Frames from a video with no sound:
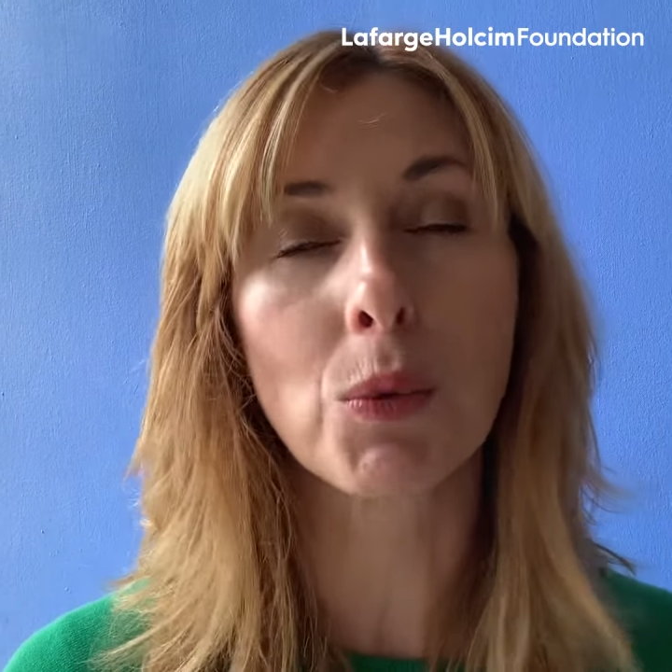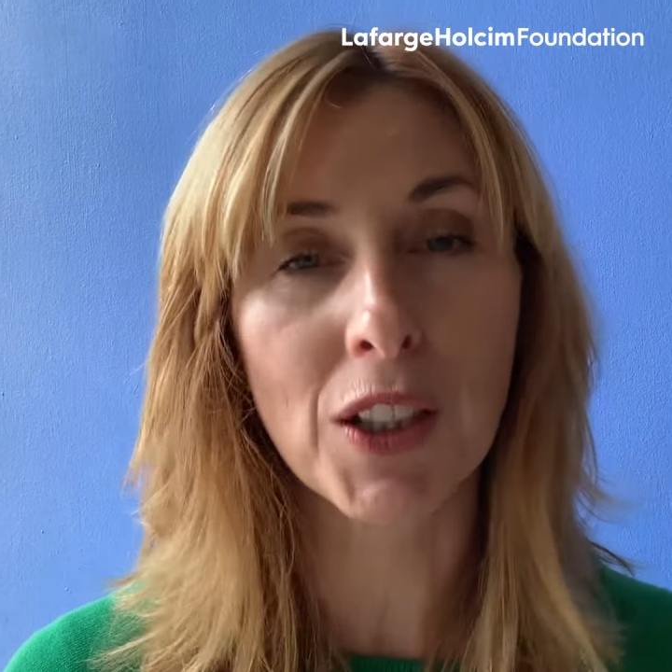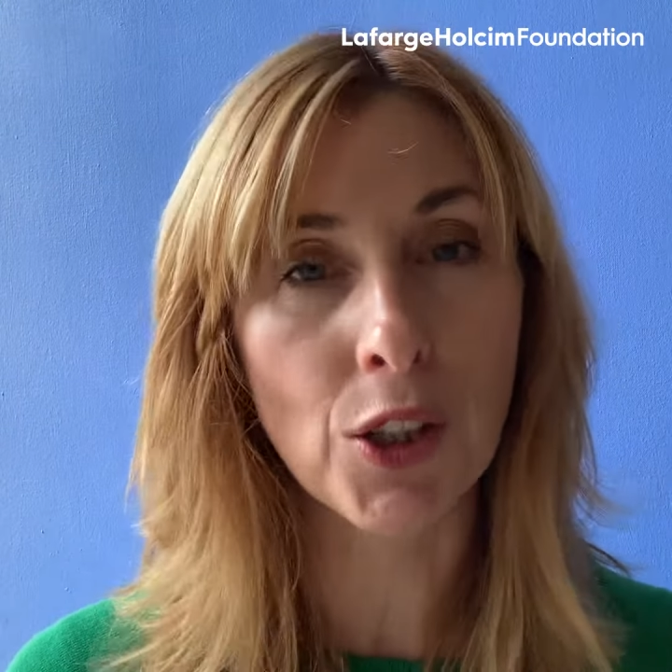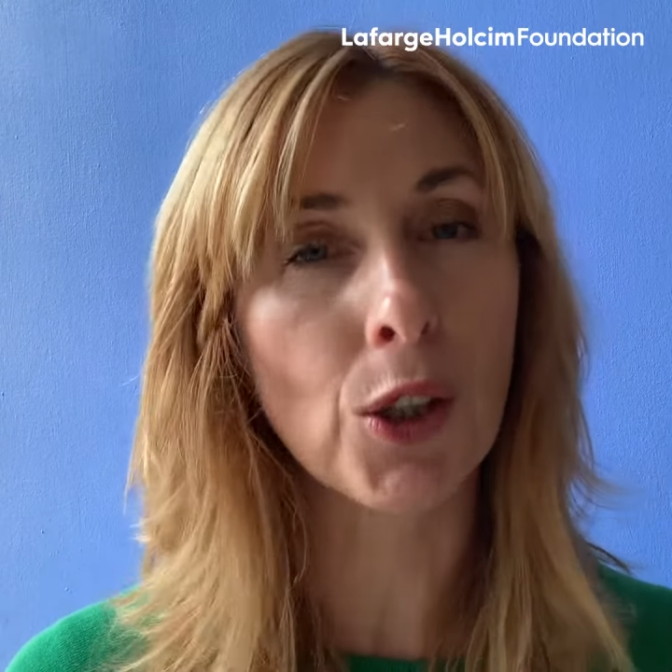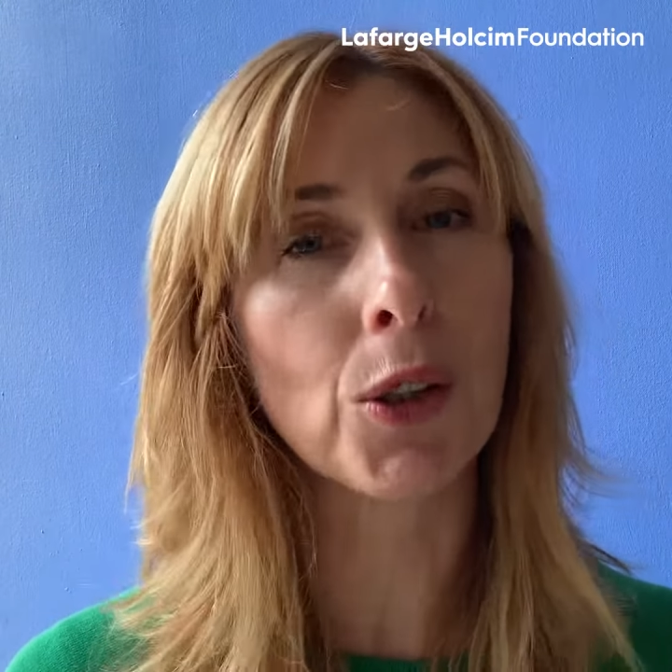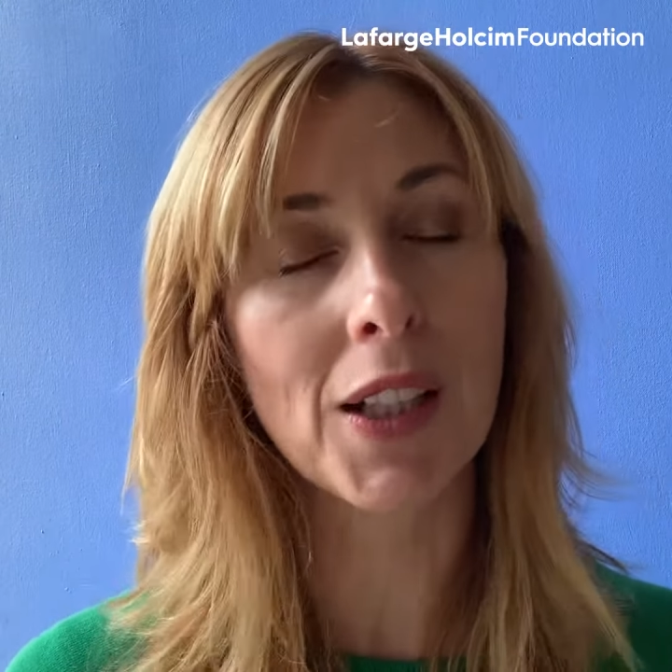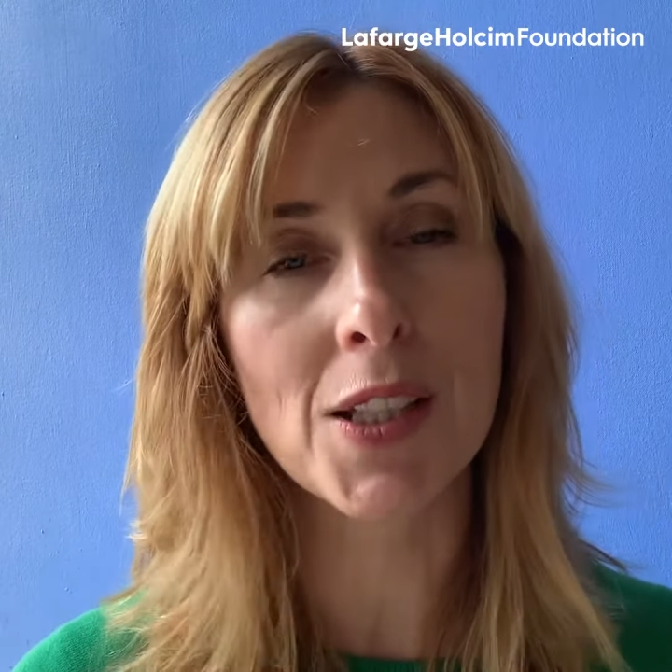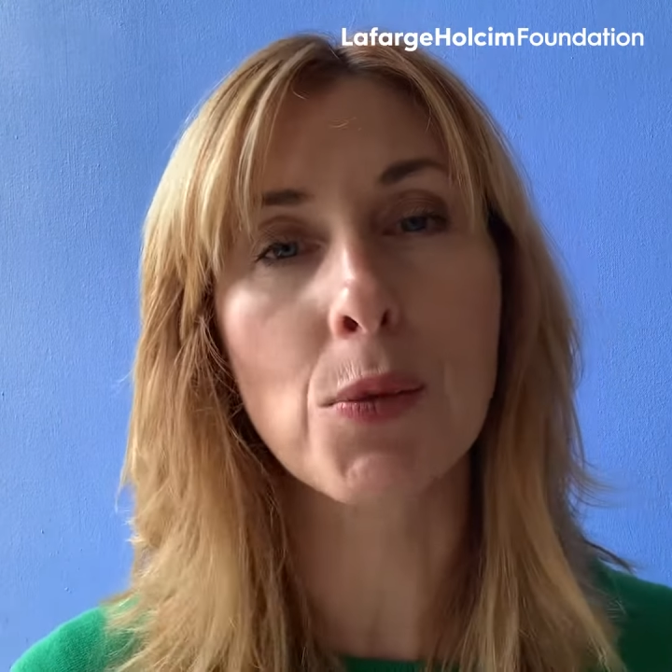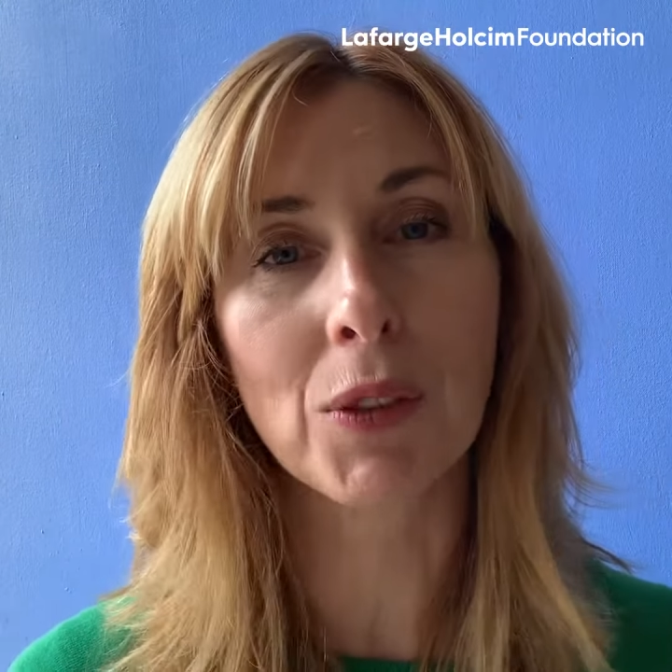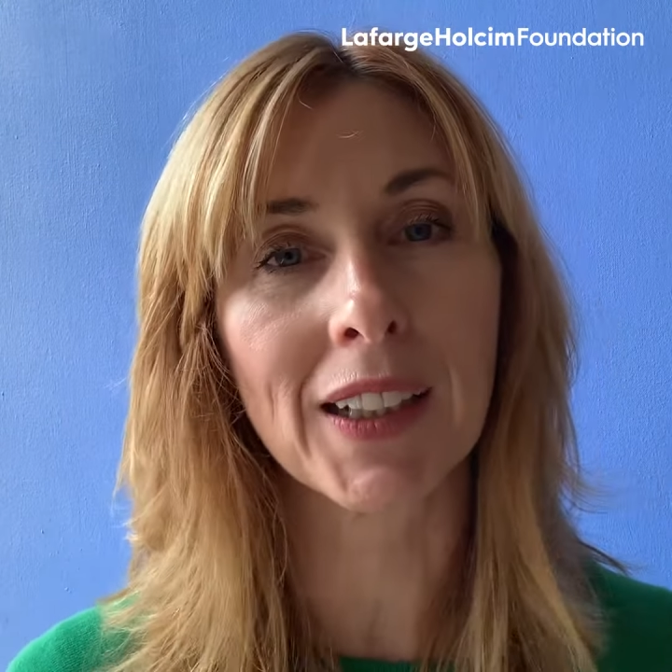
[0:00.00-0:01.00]
we know
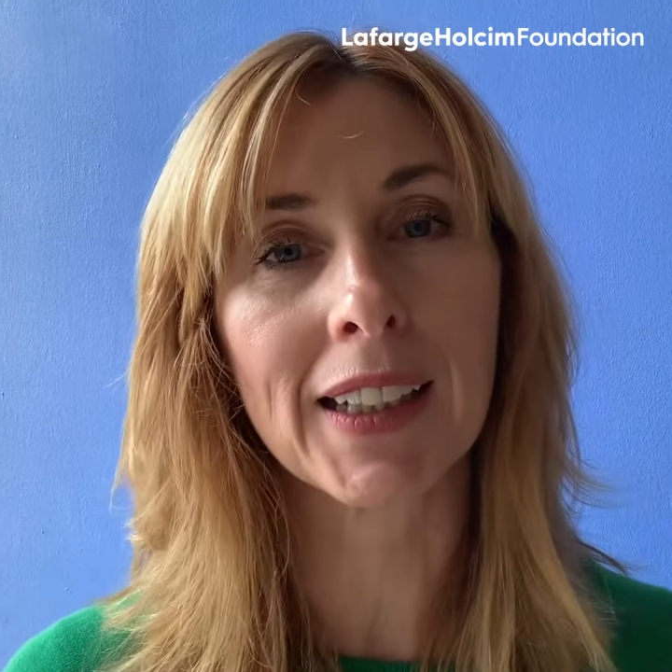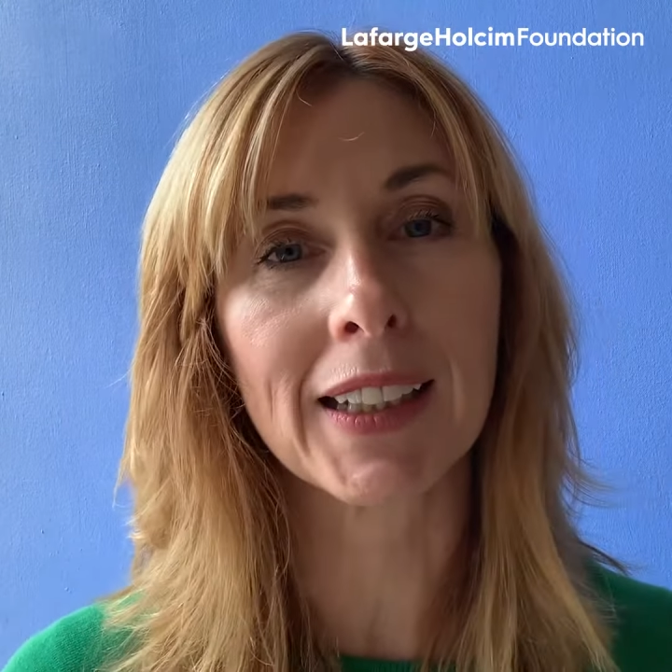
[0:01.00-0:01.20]
is really